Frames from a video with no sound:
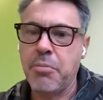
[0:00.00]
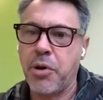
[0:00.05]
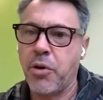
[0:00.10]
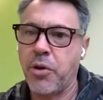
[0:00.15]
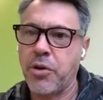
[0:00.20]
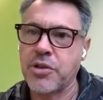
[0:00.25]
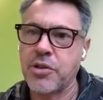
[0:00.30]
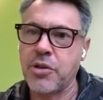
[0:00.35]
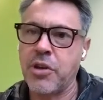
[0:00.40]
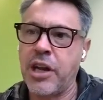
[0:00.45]

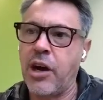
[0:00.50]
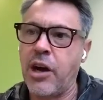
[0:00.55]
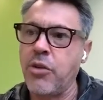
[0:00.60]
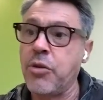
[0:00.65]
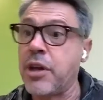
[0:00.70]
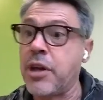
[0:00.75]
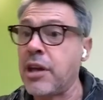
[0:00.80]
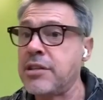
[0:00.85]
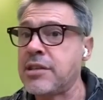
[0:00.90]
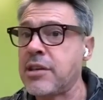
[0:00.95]
but also now
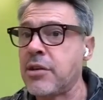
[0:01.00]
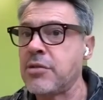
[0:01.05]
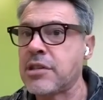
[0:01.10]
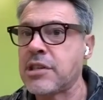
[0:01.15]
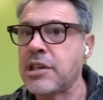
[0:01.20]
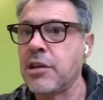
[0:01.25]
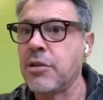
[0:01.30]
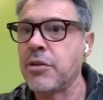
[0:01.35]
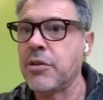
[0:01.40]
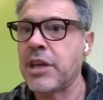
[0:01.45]
you can
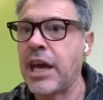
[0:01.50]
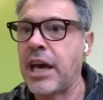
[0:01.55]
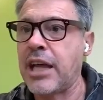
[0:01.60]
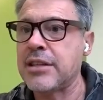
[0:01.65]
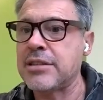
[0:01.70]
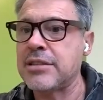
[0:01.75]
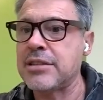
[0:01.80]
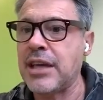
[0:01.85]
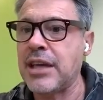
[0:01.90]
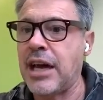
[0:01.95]
seriously look
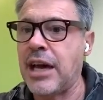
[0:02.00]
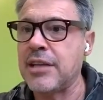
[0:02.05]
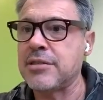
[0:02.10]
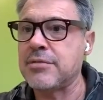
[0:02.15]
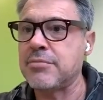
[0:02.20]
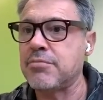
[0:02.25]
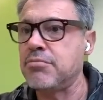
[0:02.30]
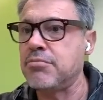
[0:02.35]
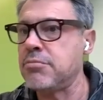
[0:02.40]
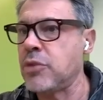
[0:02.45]
at
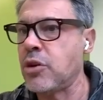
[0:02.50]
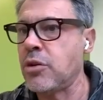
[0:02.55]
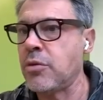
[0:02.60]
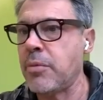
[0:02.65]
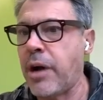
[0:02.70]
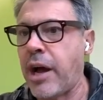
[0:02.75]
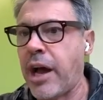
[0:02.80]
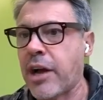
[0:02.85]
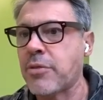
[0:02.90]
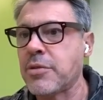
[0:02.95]

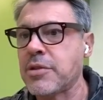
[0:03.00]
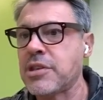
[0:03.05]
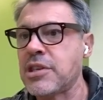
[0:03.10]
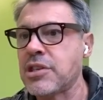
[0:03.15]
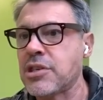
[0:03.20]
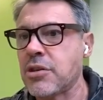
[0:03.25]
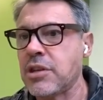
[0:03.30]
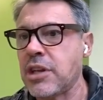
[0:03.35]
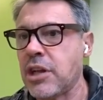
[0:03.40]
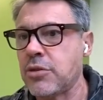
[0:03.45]

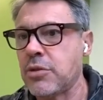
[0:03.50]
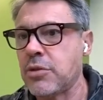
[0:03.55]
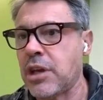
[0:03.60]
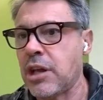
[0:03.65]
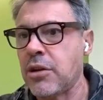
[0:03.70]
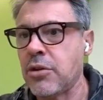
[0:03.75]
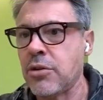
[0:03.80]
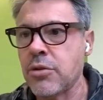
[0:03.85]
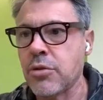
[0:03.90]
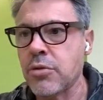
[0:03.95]
acquisition that you
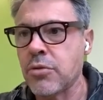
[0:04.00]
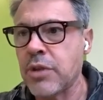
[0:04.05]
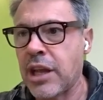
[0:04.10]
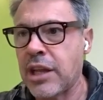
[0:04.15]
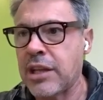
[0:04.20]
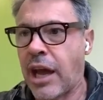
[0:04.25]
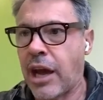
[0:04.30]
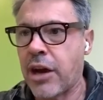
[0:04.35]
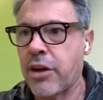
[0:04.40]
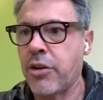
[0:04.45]
can do
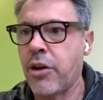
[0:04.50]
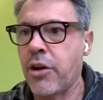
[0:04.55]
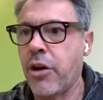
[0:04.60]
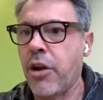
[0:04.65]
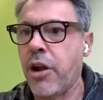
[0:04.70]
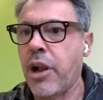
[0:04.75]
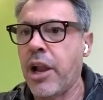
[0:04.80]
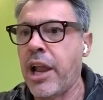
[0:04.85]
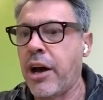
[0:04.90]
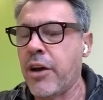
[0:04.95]
that are going
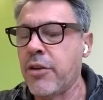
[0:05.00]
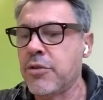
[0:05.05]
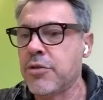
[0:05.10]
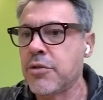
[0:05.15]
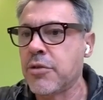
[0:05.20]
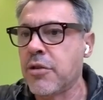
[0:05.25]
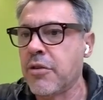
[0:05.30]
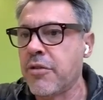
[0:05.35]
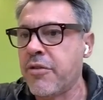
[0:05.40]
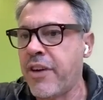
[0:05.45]
to allow you
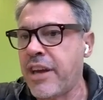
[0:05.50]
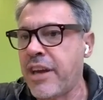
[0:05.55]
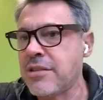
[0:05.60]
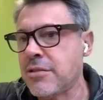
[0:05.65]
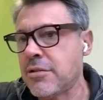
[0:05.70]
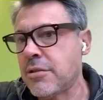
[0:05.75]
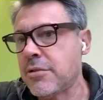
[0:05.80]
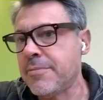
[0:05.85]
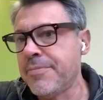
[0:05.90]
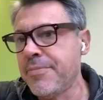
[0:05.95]
to go
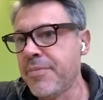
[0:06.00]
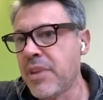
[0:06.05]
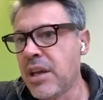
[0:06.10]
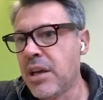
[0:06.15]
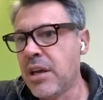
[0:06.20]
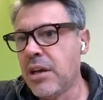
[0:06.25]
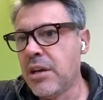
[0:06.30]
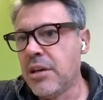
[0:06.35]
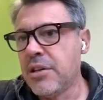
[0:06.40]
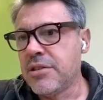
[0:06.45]
faster.
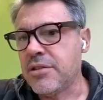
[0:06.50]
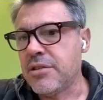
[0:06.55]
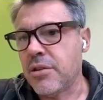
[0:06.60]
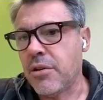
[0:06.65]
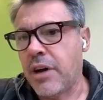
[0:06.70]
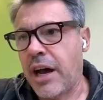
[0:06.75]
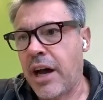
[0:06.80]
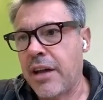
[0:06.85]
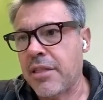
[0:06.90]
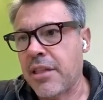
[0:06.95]

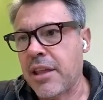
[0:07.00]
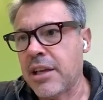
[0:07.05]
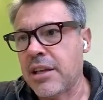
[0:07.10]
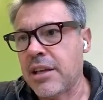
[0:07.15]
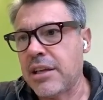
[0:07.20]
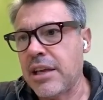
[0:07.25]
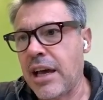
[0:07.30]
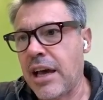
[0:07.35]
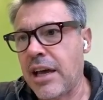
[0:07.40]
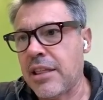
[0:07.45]
So I
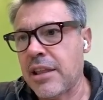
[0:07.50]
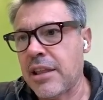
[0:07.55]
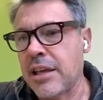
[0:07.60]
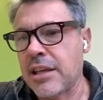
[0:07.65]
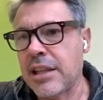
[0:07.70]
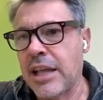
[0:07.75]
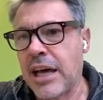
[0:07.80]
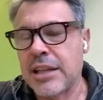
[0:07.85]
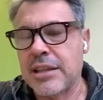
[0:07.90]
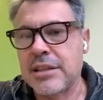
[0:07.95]
think
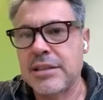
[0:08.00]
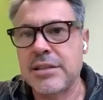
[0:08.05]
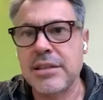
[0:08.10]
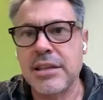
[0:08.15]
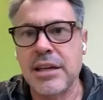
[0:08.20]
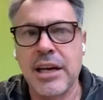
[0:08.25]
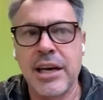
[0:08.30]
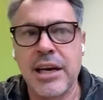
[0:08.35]
that